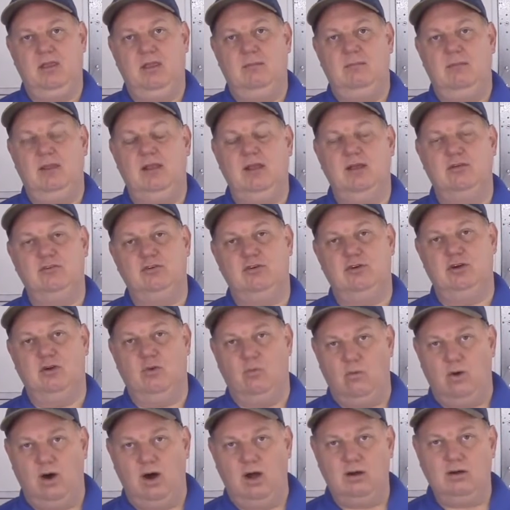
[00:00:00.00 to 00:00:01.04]
because you're in a
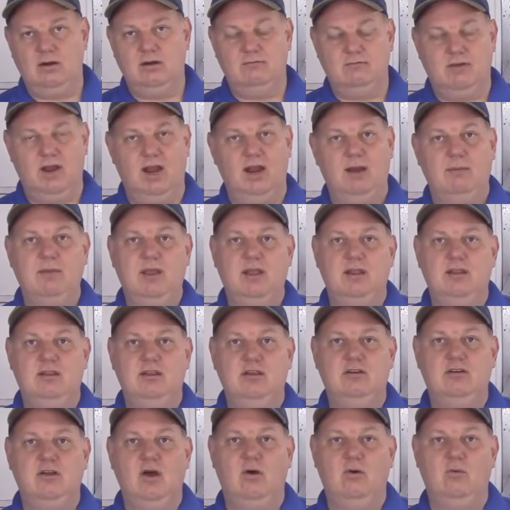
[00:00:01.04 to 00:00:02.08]
water environment and
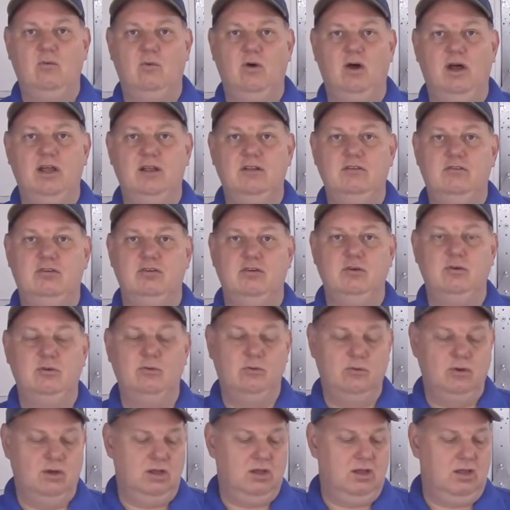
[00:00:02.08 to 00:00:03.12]
you don't want it
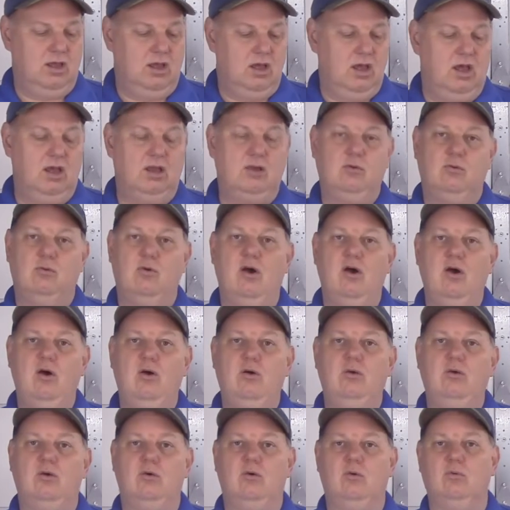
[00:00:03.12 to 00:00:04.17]
to
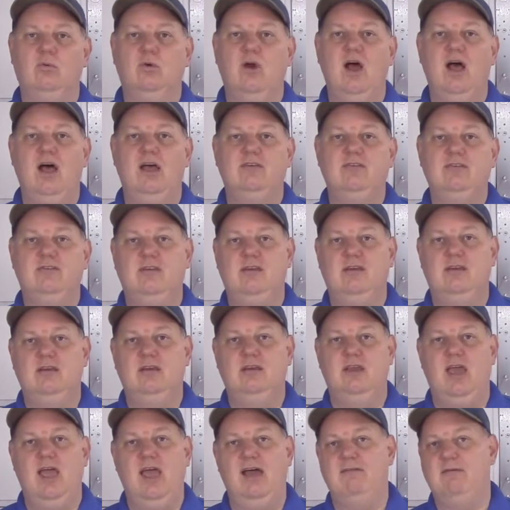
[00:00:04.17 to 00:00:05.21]
corrode or rust.
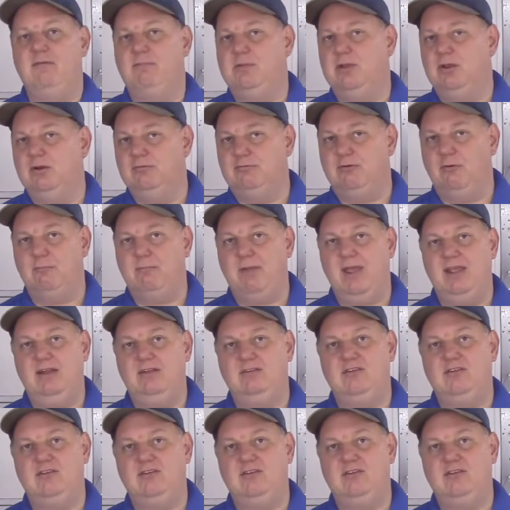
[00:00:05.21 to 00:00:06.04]
Have a beautiful paint